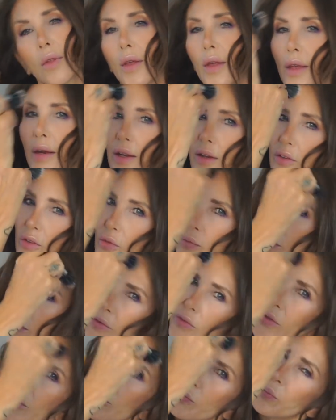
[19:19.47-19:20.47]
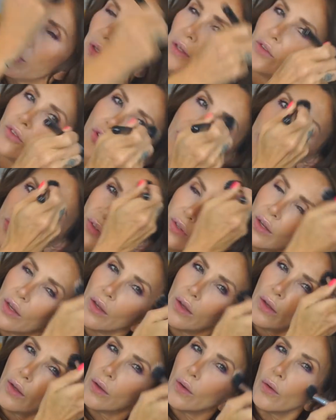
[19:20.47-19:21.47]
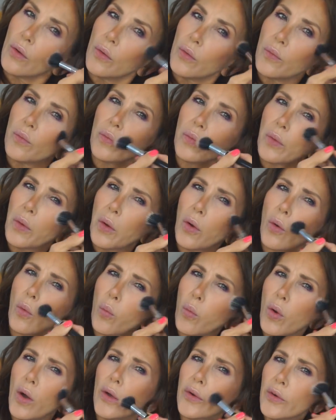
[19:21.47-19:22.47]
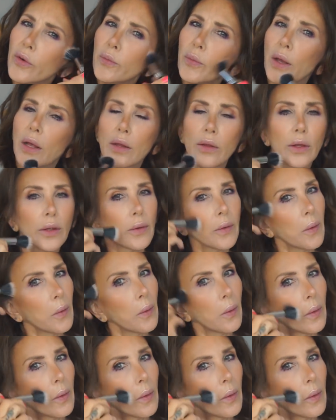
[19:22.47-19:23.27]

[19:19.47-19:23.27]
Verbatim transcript: And it smells like peaches or watermelon.